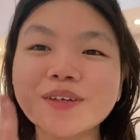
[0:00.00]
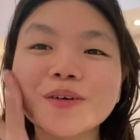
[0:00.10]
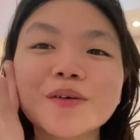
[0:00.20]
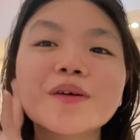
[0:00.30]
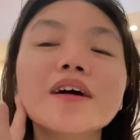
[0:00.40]

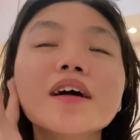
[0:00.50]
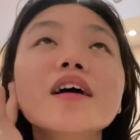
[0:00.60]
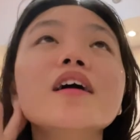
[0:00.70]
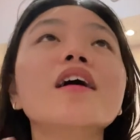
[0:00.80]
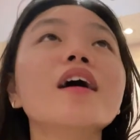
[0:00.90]
So
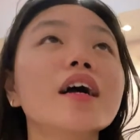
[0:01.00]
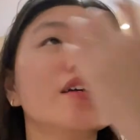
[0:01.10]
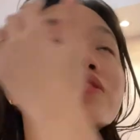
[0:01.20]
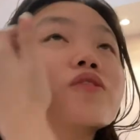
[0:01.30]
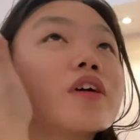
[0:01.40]

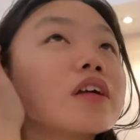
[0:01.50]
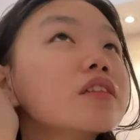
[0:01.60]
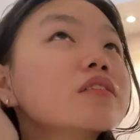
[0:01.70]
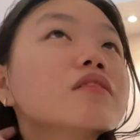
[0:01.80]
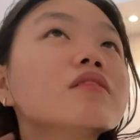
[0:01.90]
I
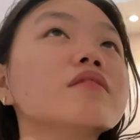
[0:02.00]
joined